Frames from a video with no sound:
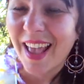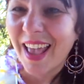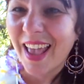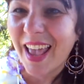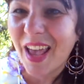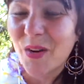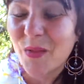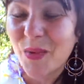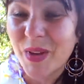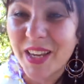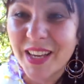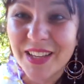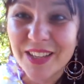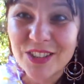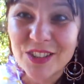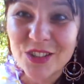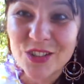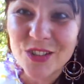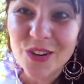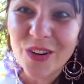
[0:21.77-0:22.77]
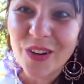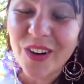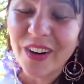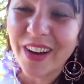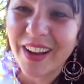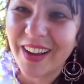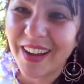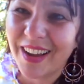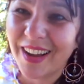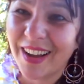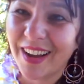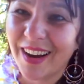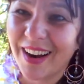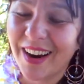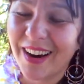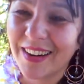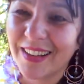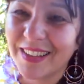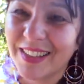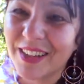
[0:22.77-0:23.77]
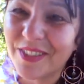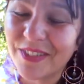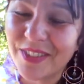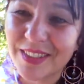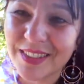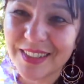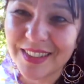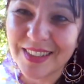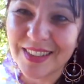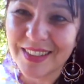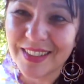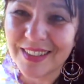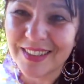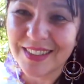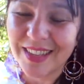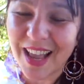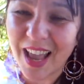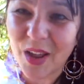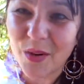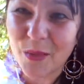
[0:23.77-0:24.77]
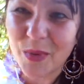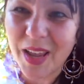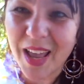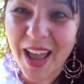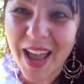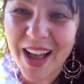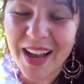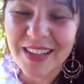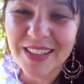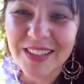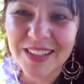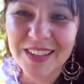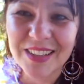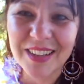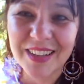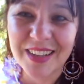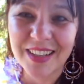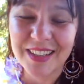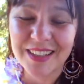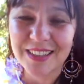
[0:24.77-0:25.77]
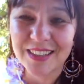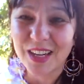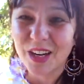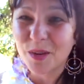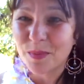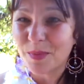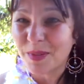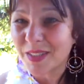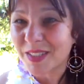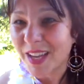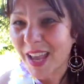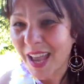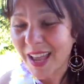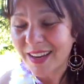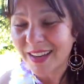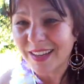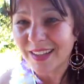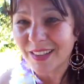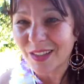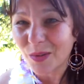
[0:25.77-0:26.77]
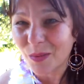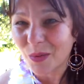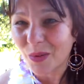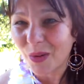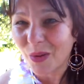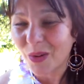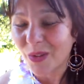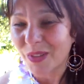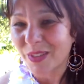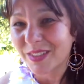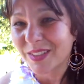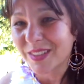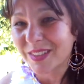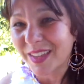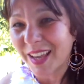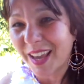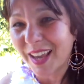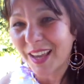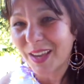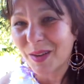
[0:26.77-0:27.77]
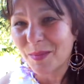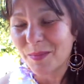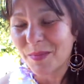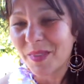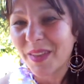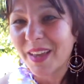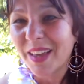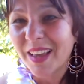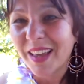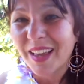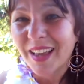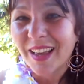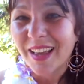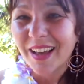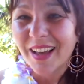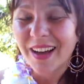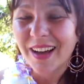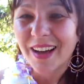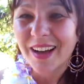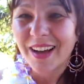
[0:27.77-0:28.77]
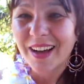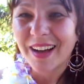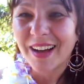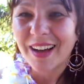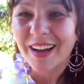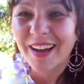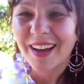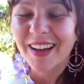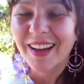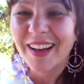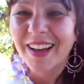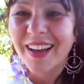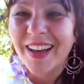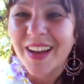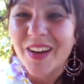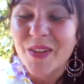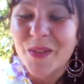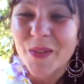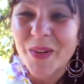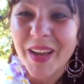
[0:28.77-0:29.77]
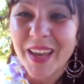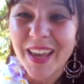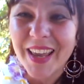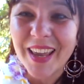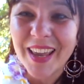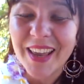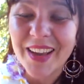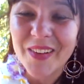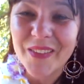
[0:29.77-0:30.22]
and we enjoy our differences, and we actually, instead of pretending that we're all the same, uh, we